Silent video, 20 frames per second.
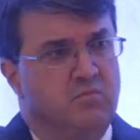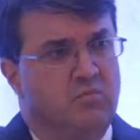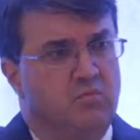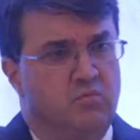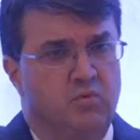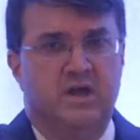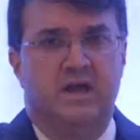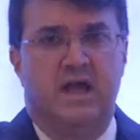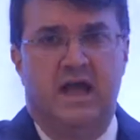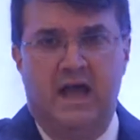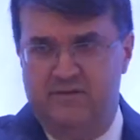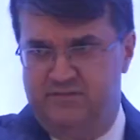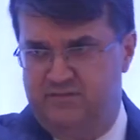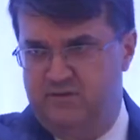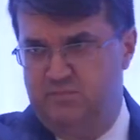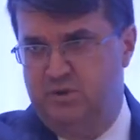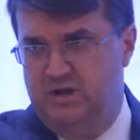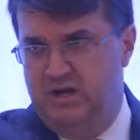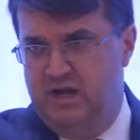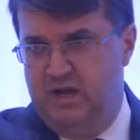We have
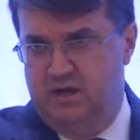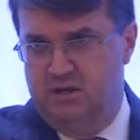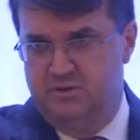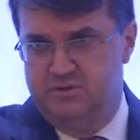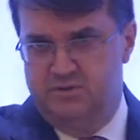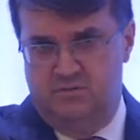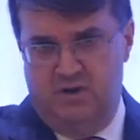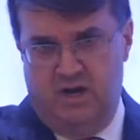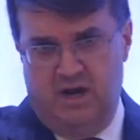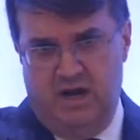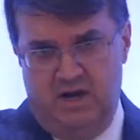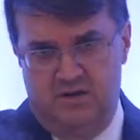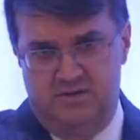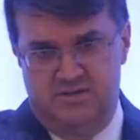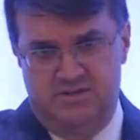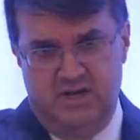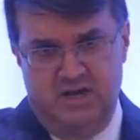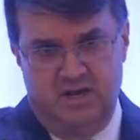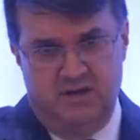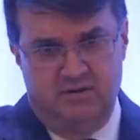to be held to a higher
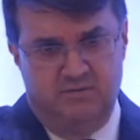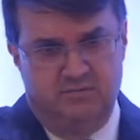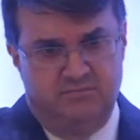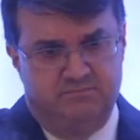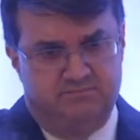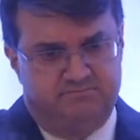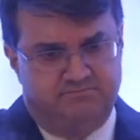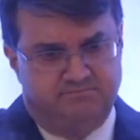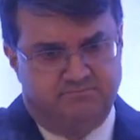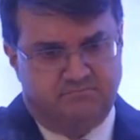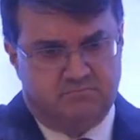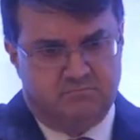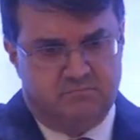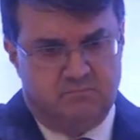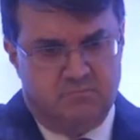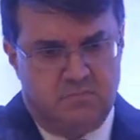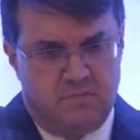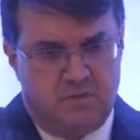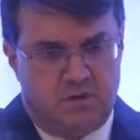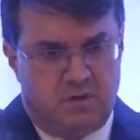standard.
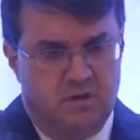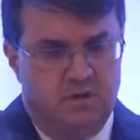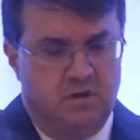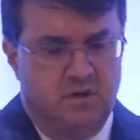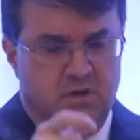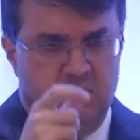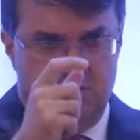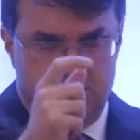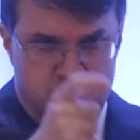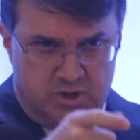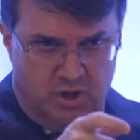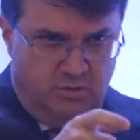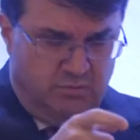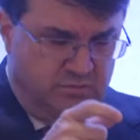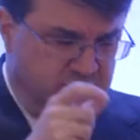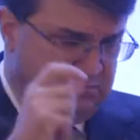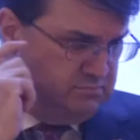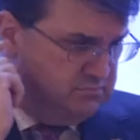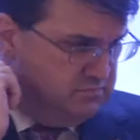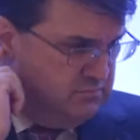
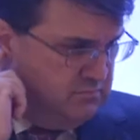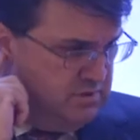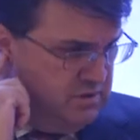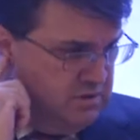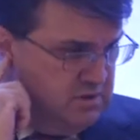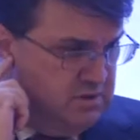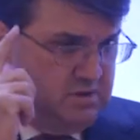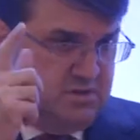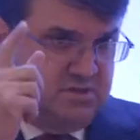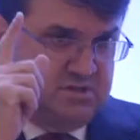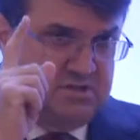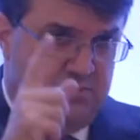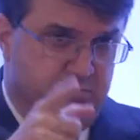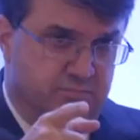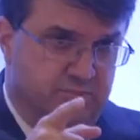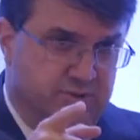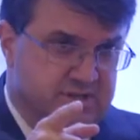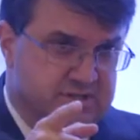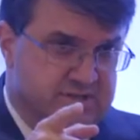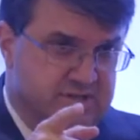So,
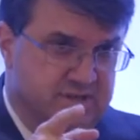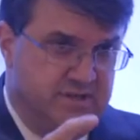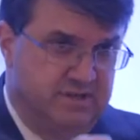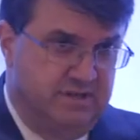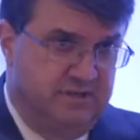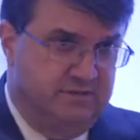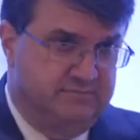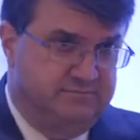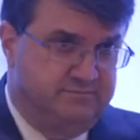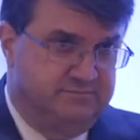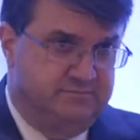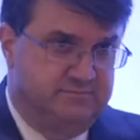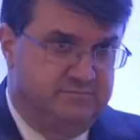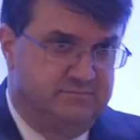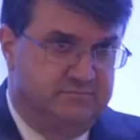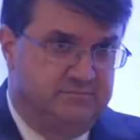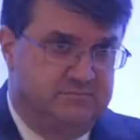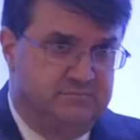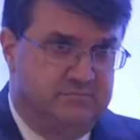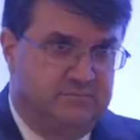simplicity,
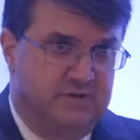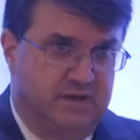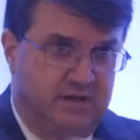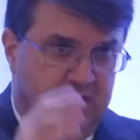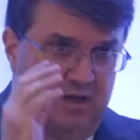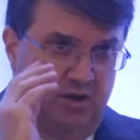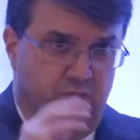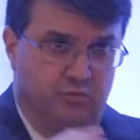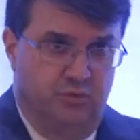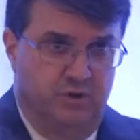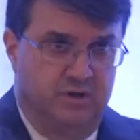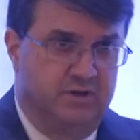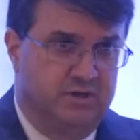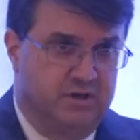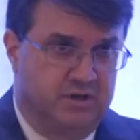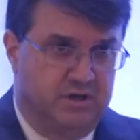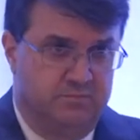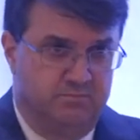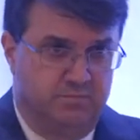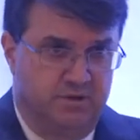get rid of
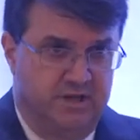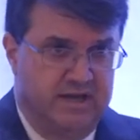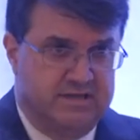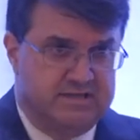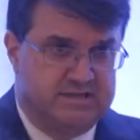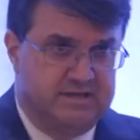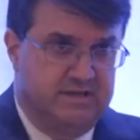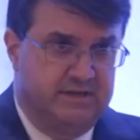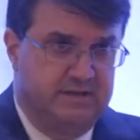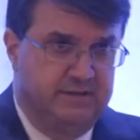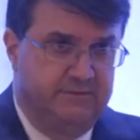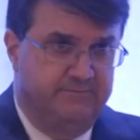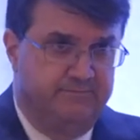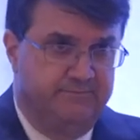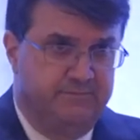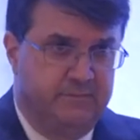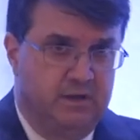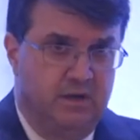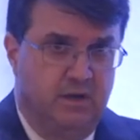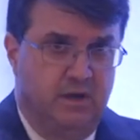the complexity,
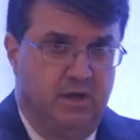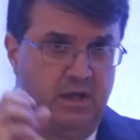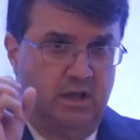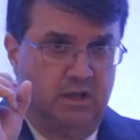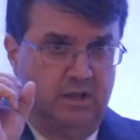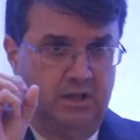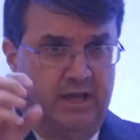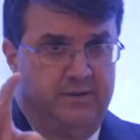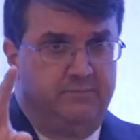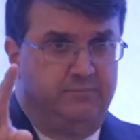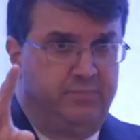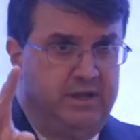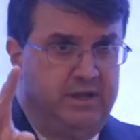let